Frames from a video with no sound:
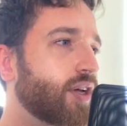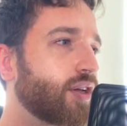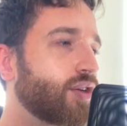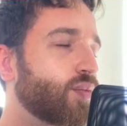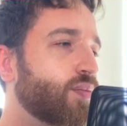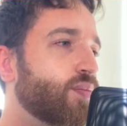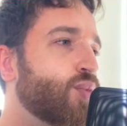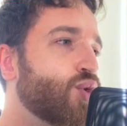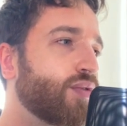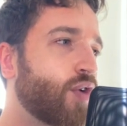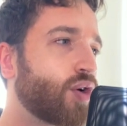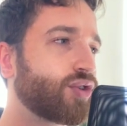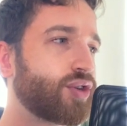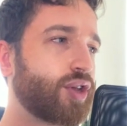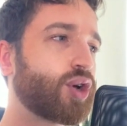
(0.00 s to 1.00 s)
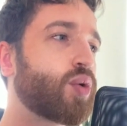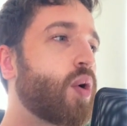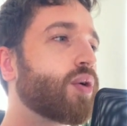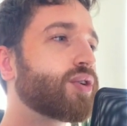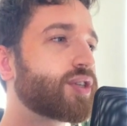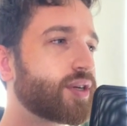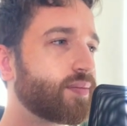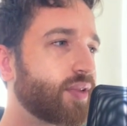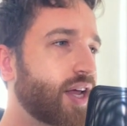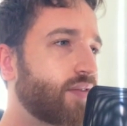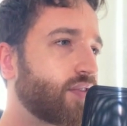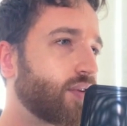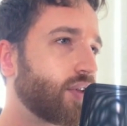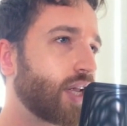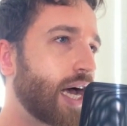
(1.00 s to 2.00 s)
move on to the quantum
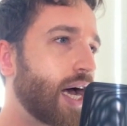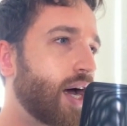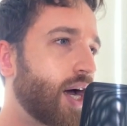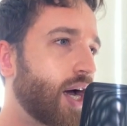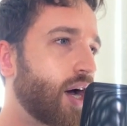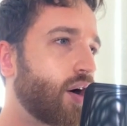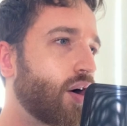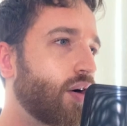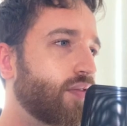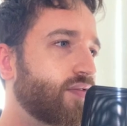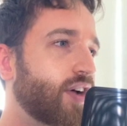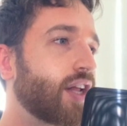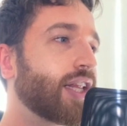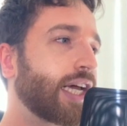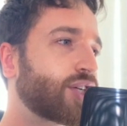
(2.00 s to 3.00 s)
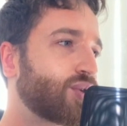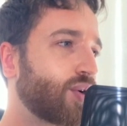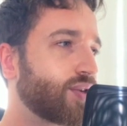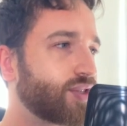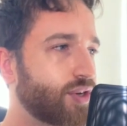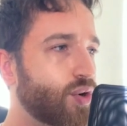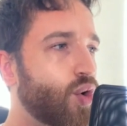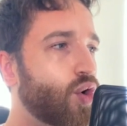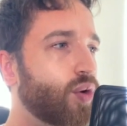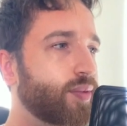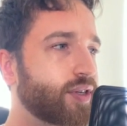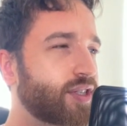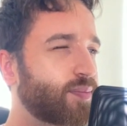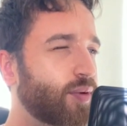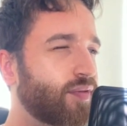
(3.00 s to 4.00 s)
level of electrons and
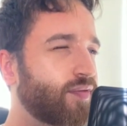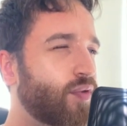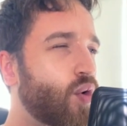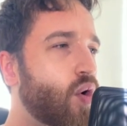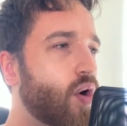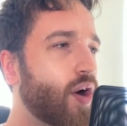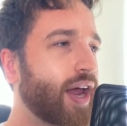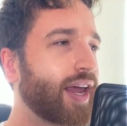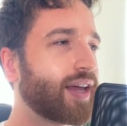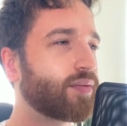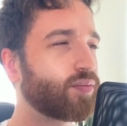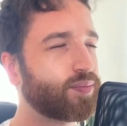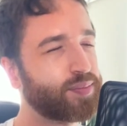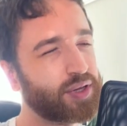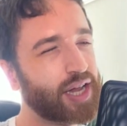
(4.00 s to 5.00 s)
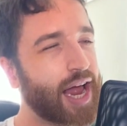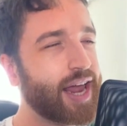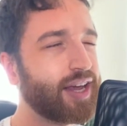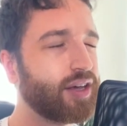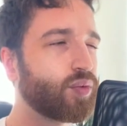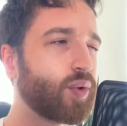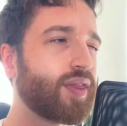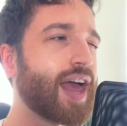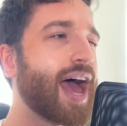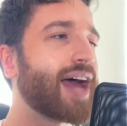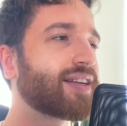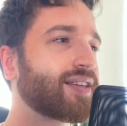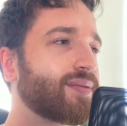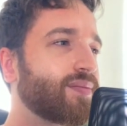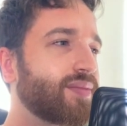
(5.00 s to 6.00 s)
orbits before playing with
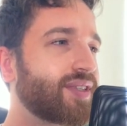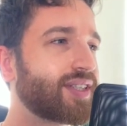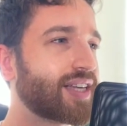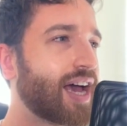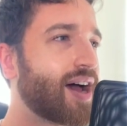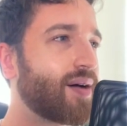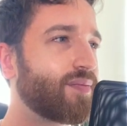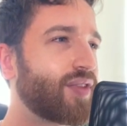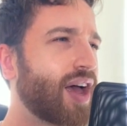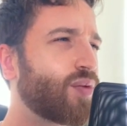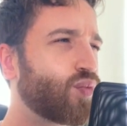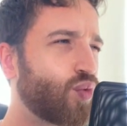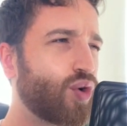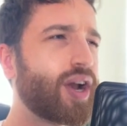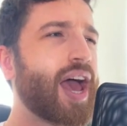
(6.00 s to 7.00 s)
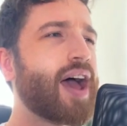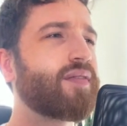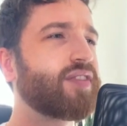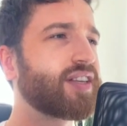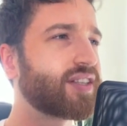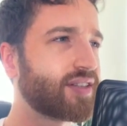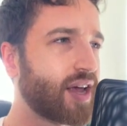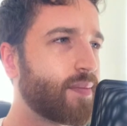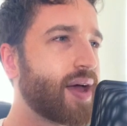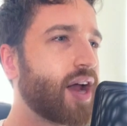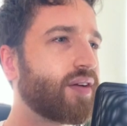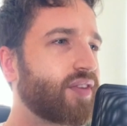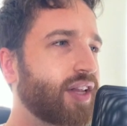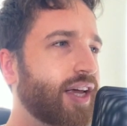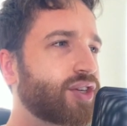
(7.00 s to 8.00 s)
atoms that would have this
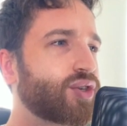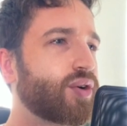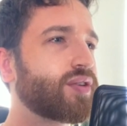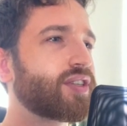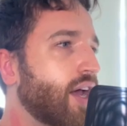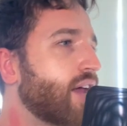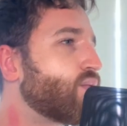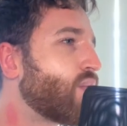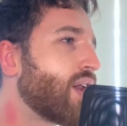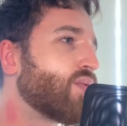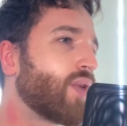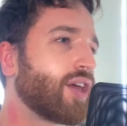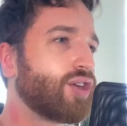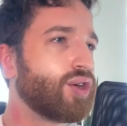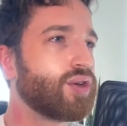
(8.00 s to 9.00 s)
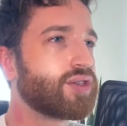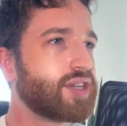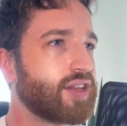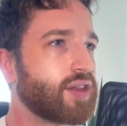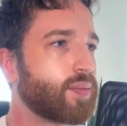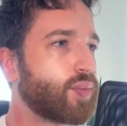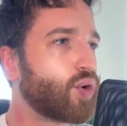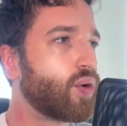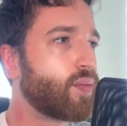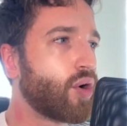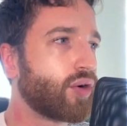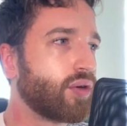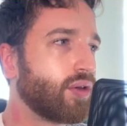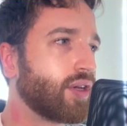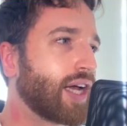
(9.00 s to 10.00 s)
amount of electrons. And when we're using the Bohr
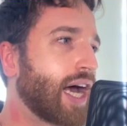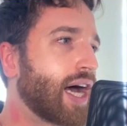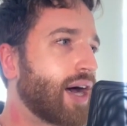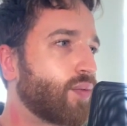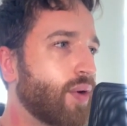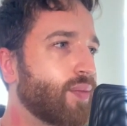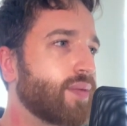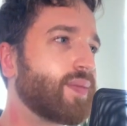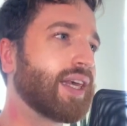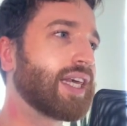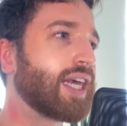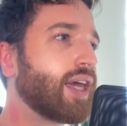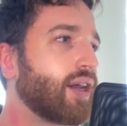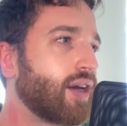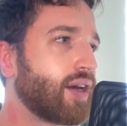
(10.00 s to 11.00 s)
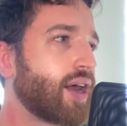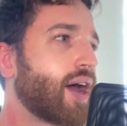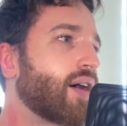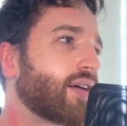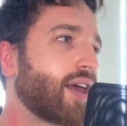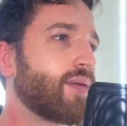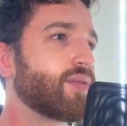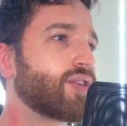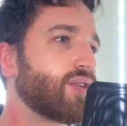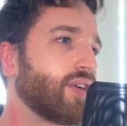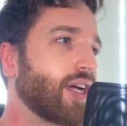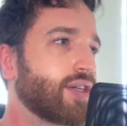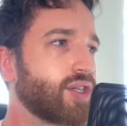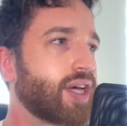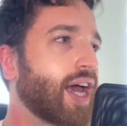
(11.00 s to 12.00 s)
model, when we begin our
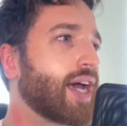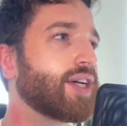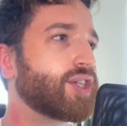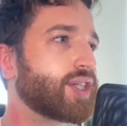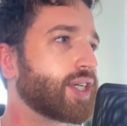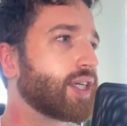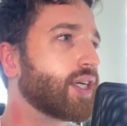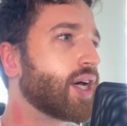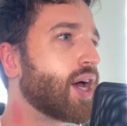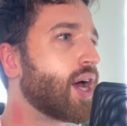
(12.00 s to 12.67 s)
chemistry education,